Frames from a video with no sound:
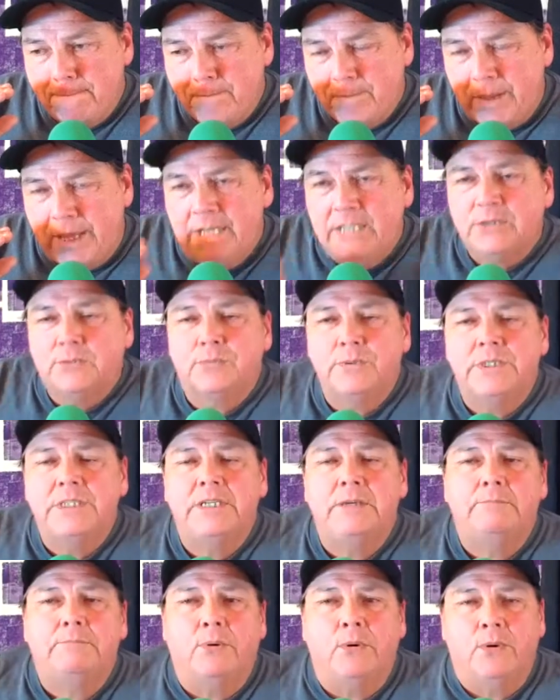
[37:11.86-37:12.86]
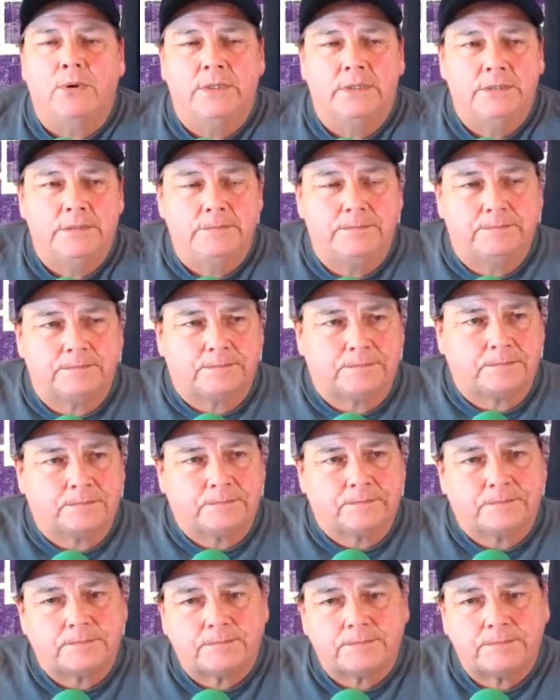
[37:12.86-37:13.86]
it is really important
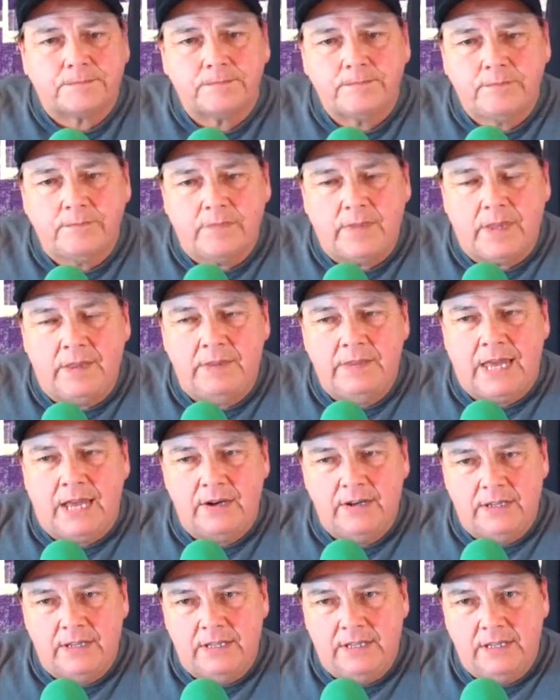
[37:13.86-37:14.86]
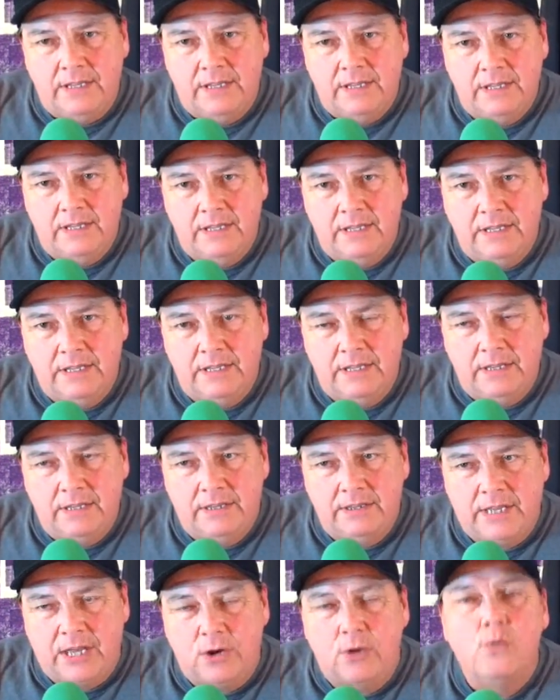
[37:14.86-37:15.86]
that
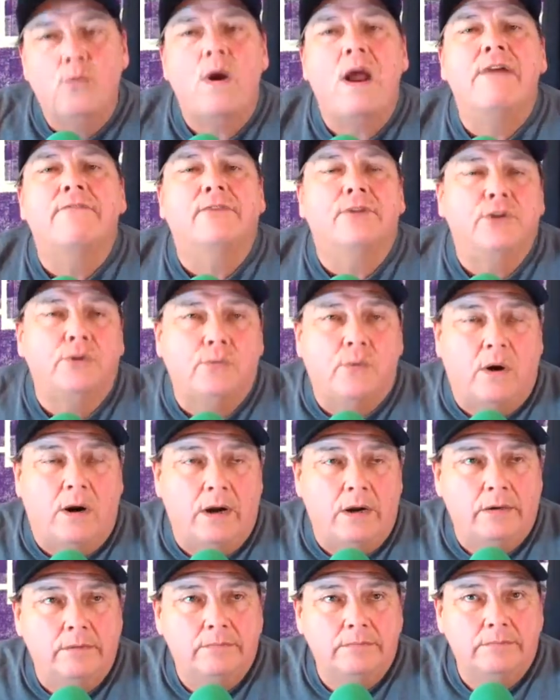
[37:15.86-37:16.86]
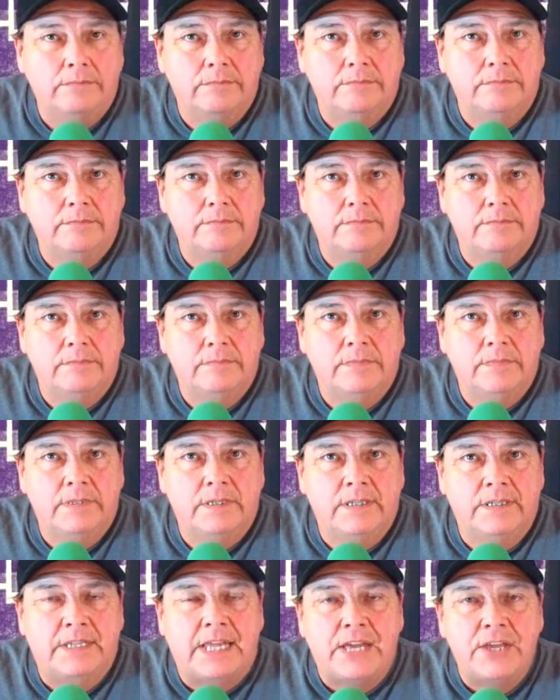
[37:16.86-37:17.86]
whoever you are,
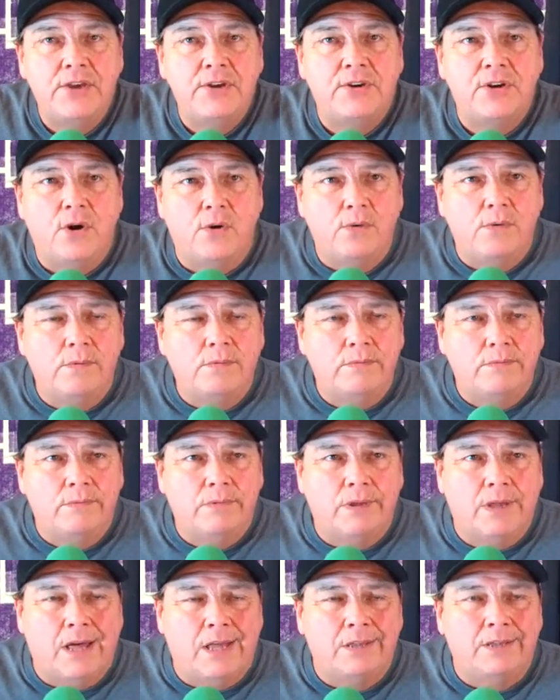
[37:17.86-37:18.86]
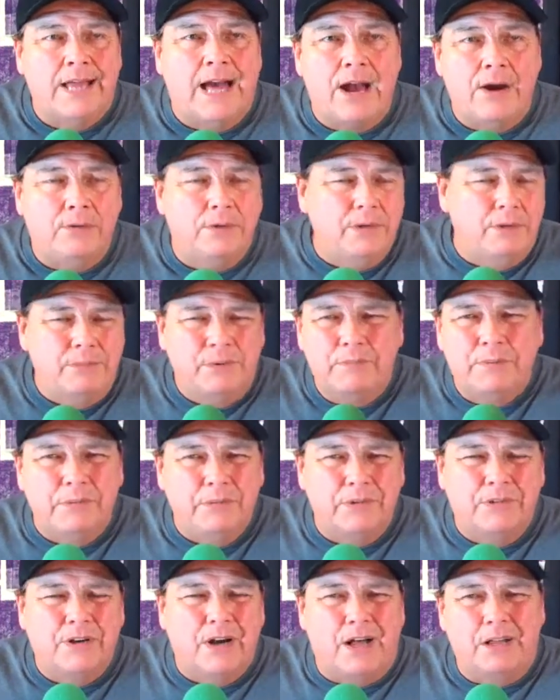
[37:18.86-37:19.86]
that you don't allow, and when
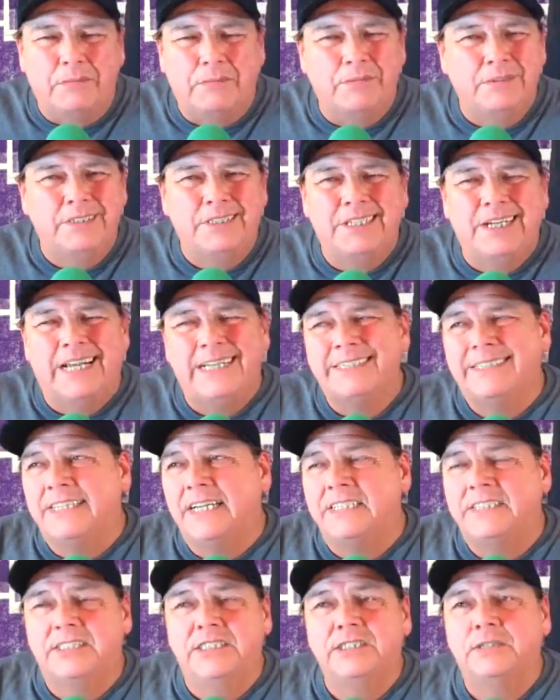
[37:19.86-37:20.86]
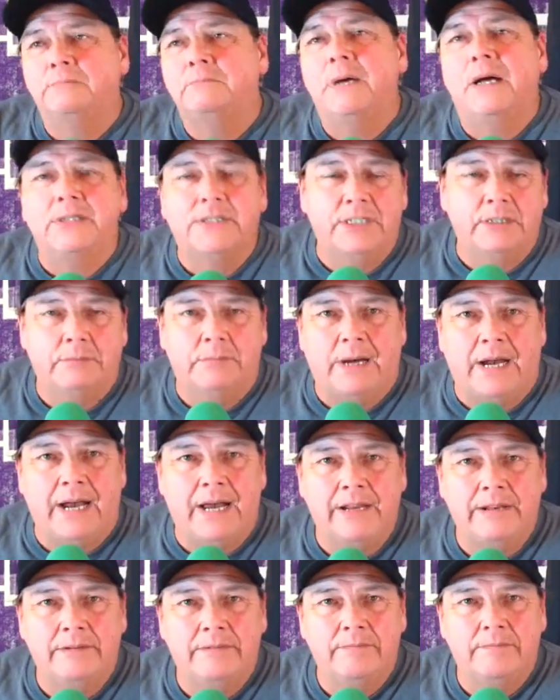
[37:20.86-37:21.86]
people call the United States this melting
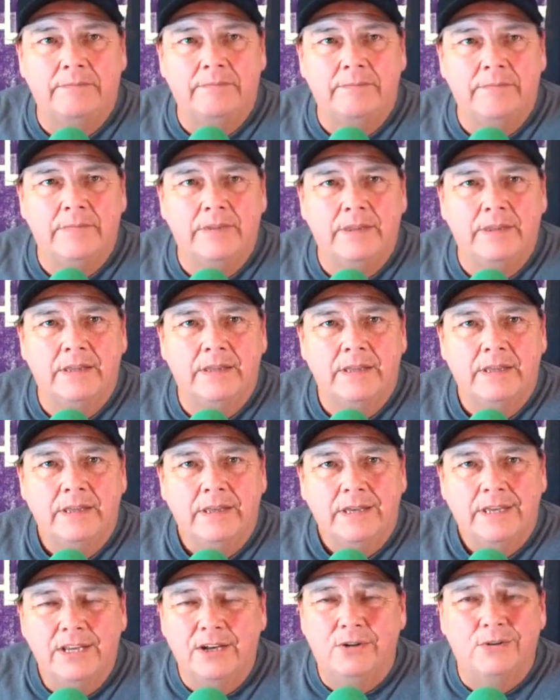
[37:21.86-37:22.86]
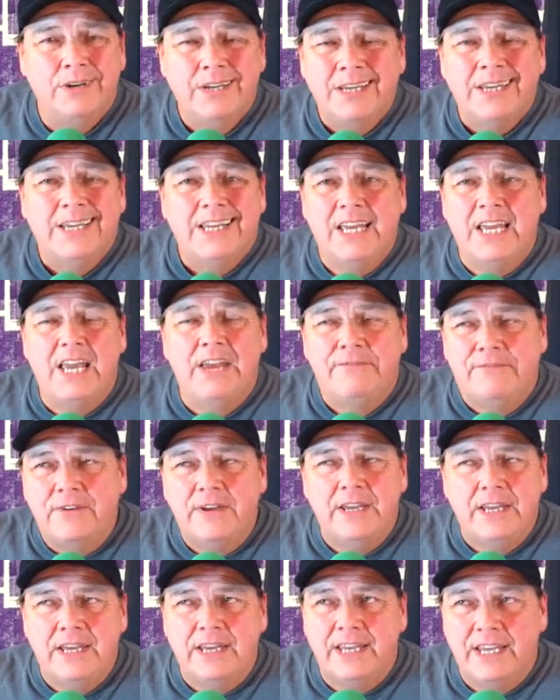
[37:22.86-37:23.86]
pot, you know, if
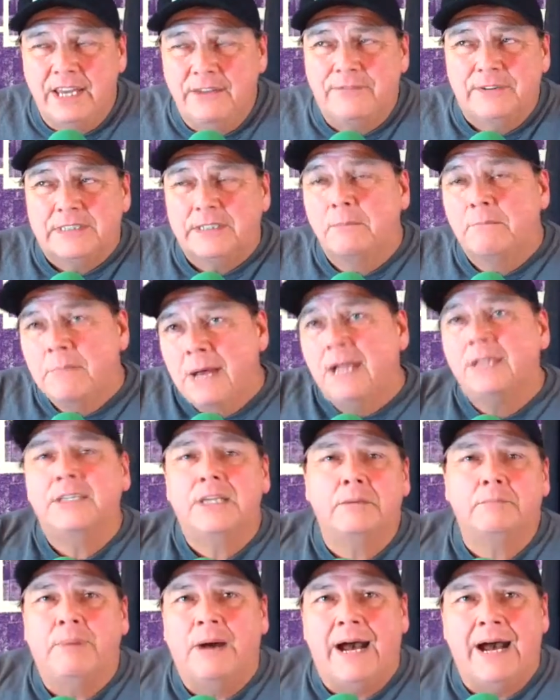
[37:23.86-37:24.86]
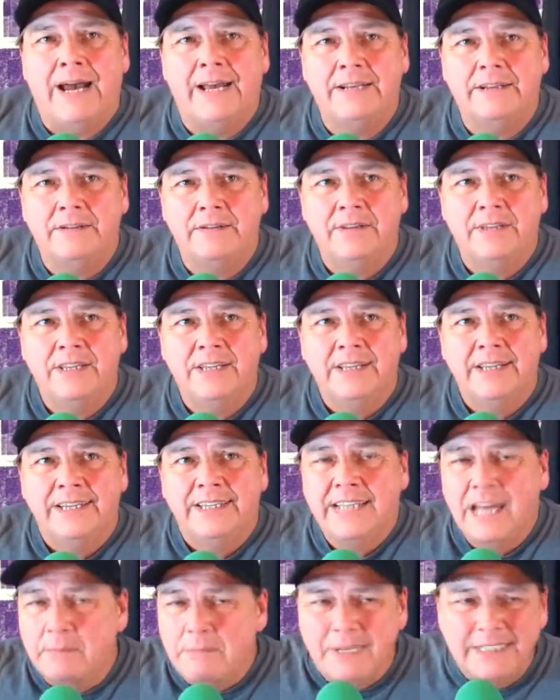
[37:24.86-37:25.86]
it's a melting pot,
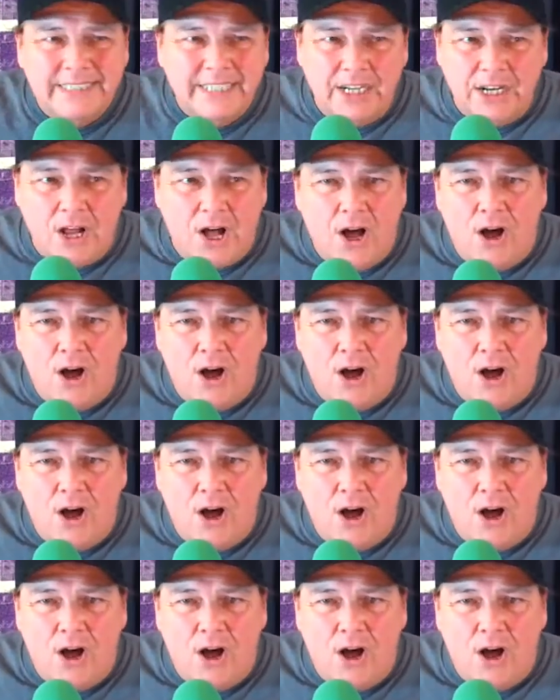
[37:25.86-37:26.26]
that means that